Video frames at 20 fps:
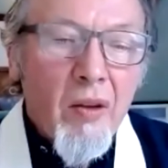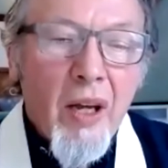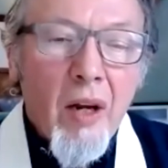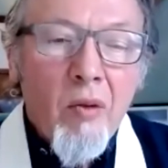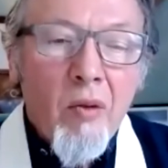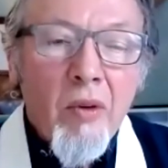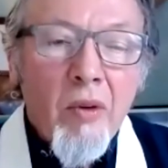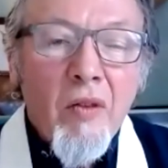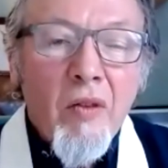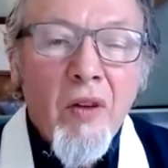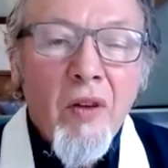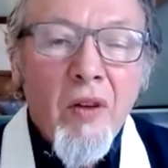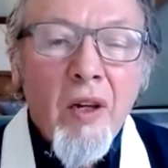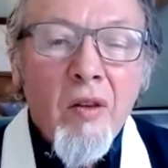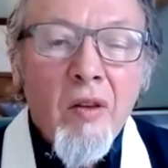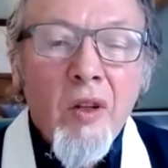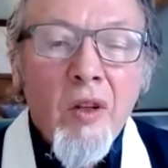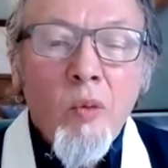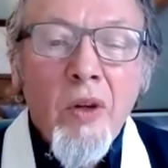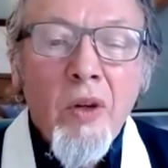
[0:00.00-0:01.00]
reveal the
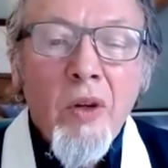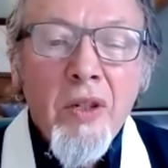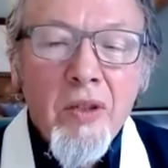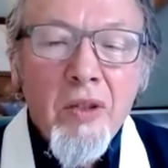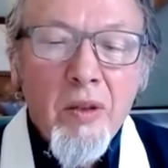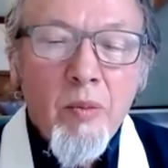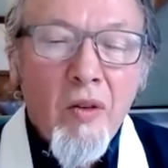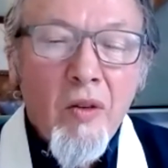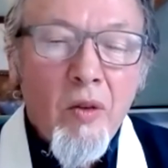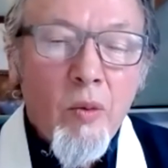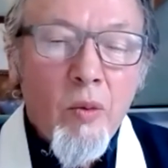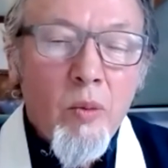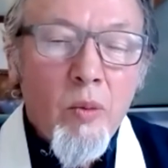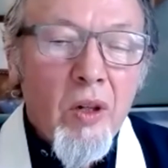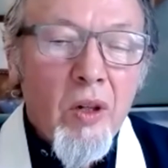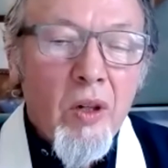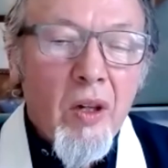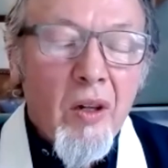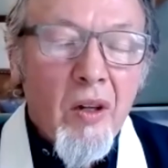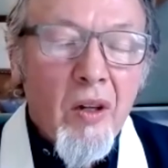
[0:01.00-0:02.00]
wisdom of the
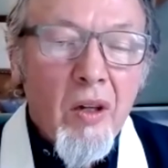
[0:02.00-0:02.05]
Buddha